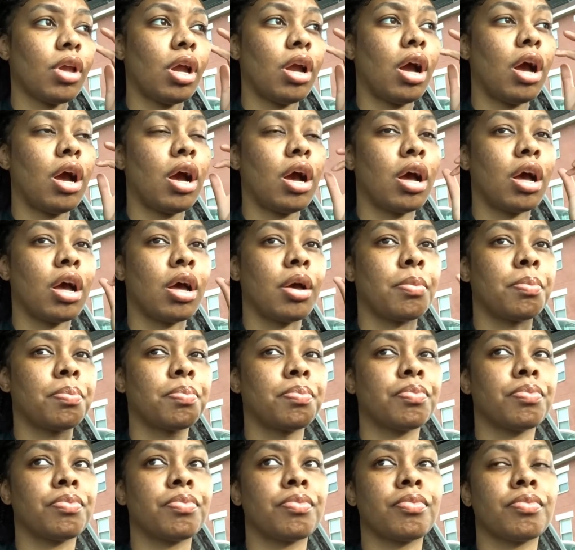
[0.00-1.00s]

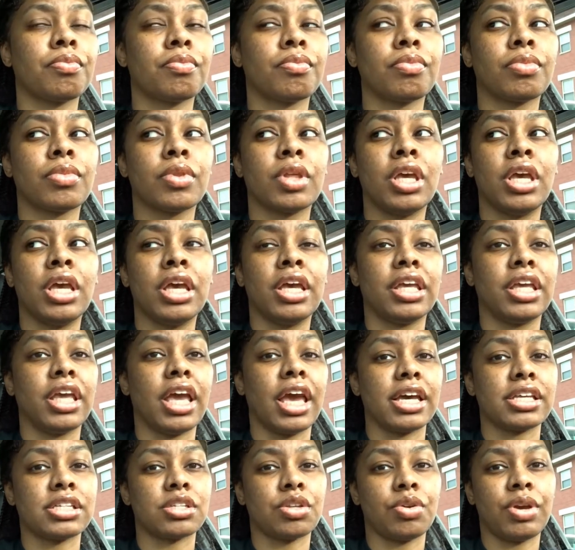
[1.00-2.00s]
um,
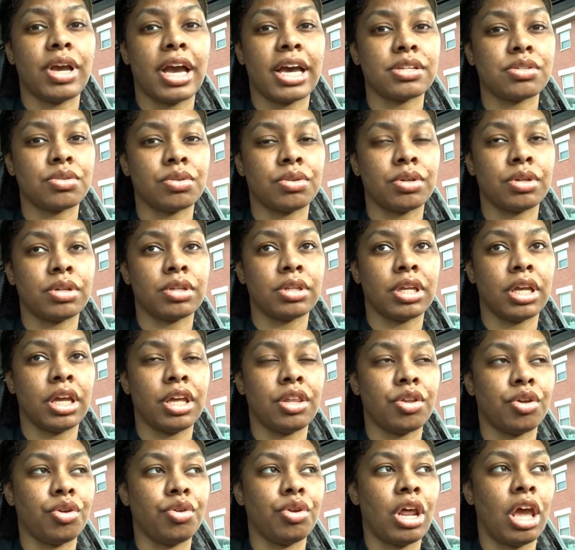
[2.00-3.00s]
yeah, so you guys will
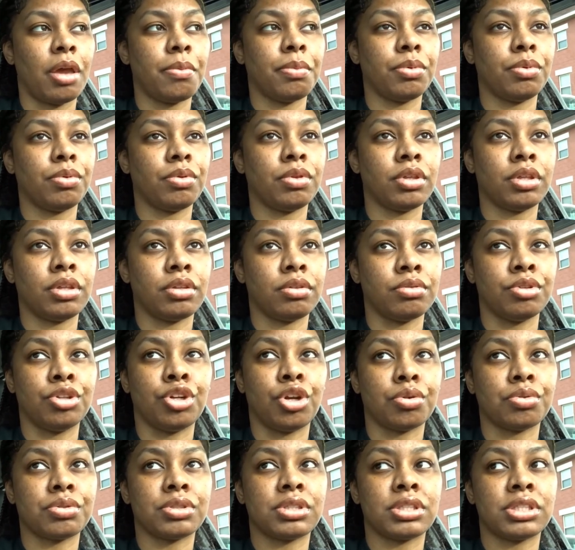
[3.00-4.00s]
either you name, you
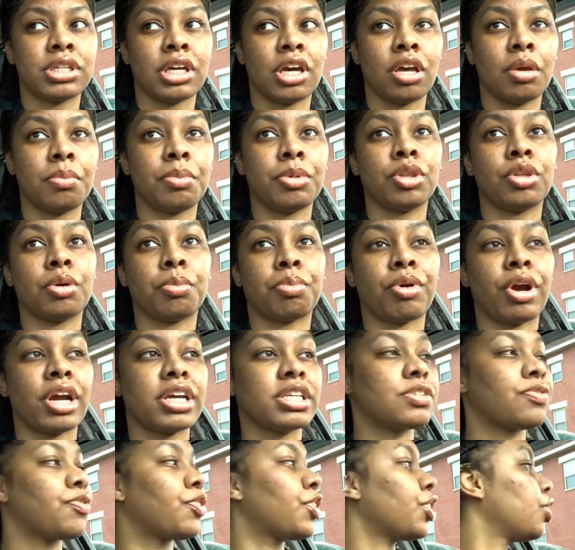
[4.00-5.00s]
know, tell him the
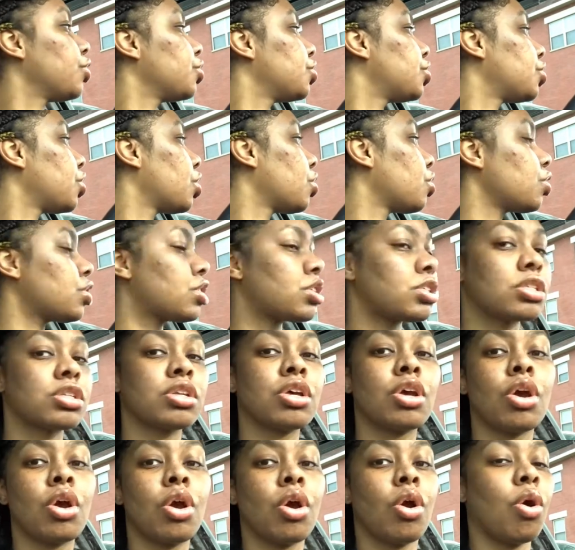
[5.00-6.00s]
price for your shirts
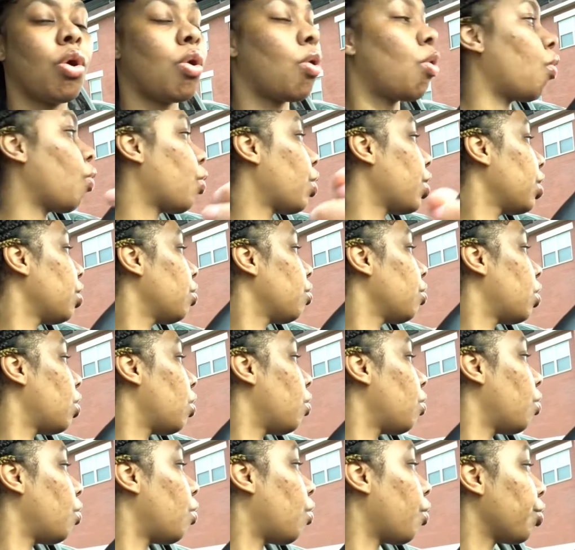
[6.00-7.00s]
or he'll
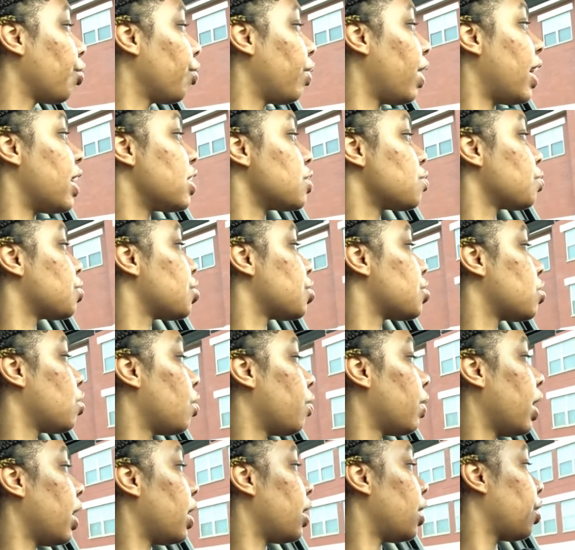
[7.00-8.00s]
go, or you guys will just
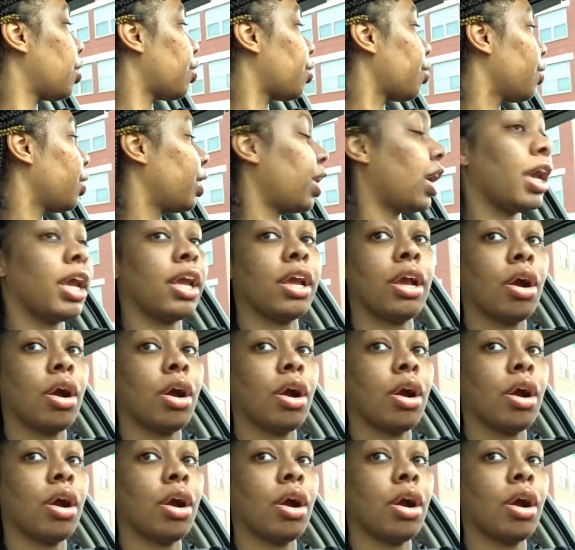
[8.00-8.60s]
go ahead and create